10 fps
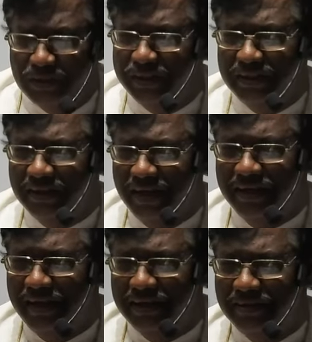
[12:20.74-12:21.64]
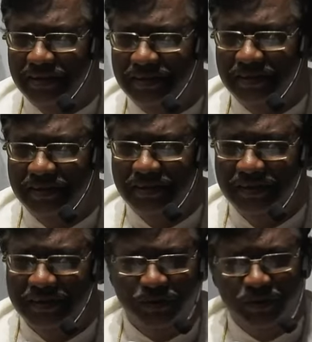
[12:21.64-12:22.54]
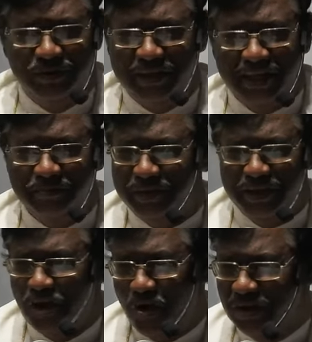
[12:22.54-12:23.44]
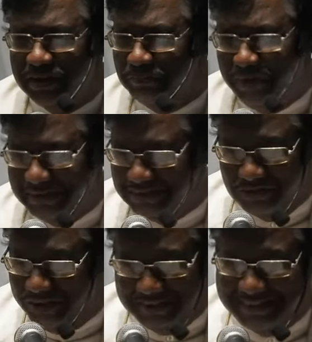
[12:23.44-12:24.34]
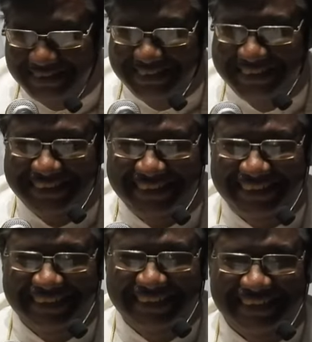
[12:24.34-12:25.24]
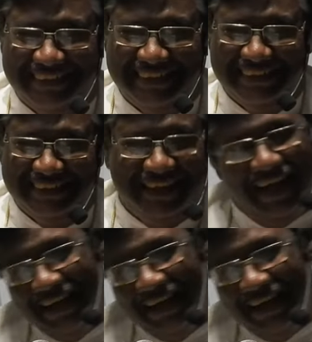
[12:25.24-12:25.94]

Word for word: think I had good time in all the pastorates. I